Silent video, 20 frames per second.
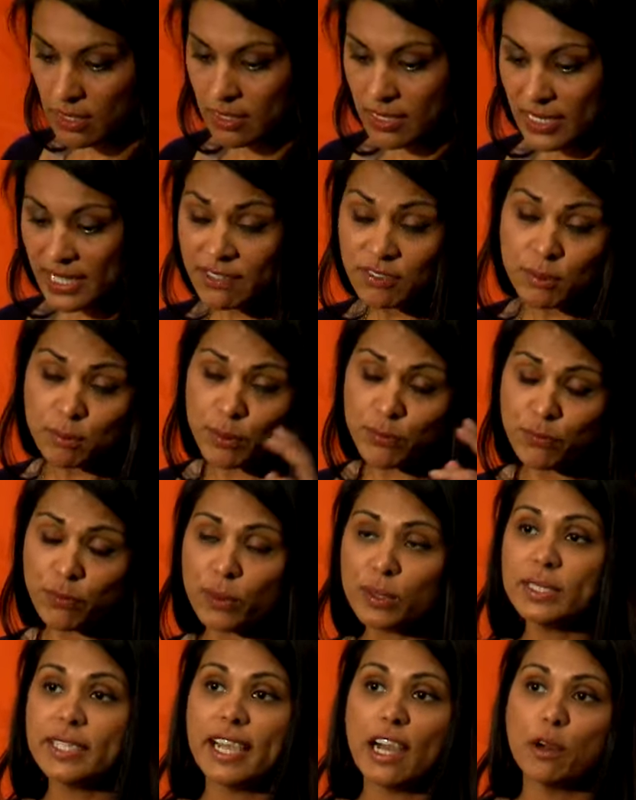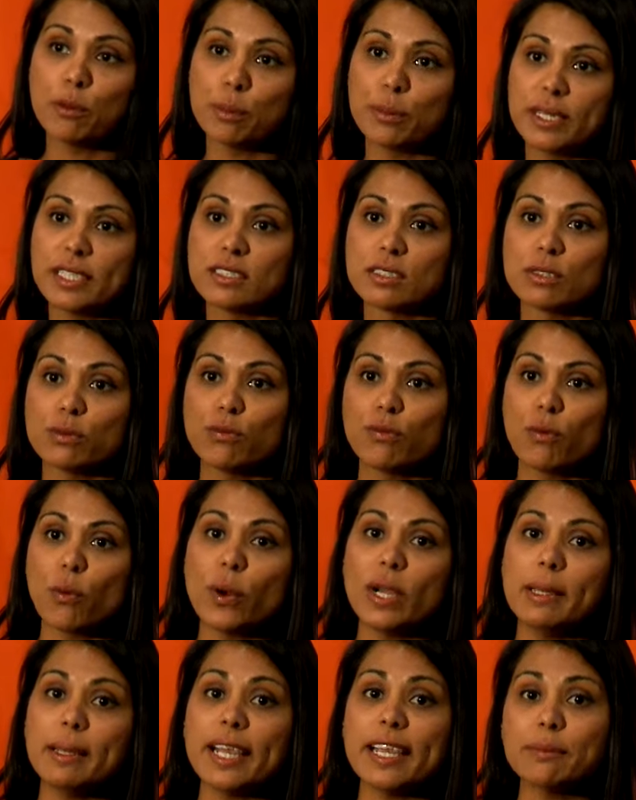Even before the outbreaks,
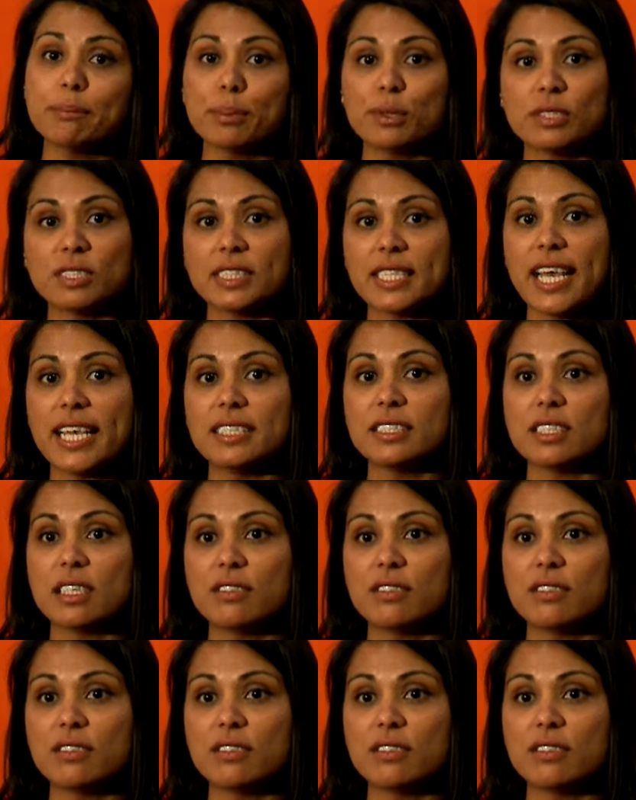48%